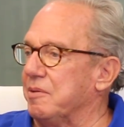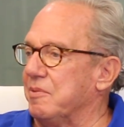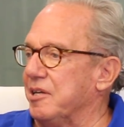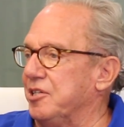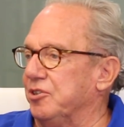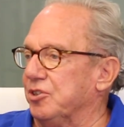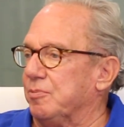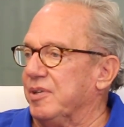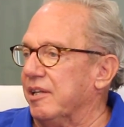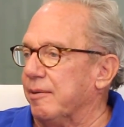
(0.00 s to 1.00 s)
They teach us to
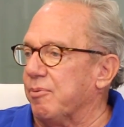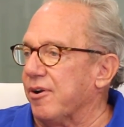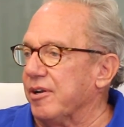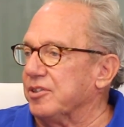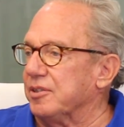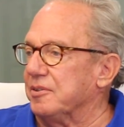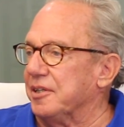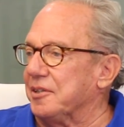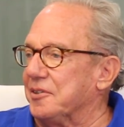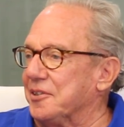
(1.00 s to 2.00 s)
be librarians
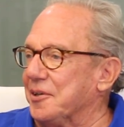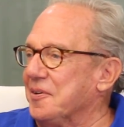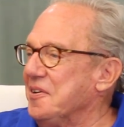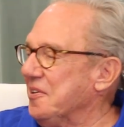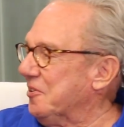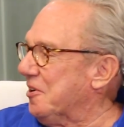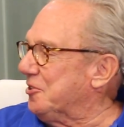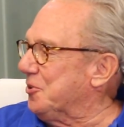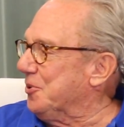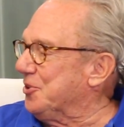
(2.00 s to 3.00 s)
at law
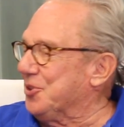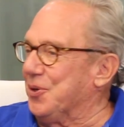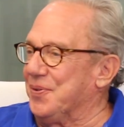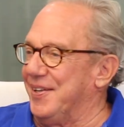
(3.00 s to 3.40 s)
school. So,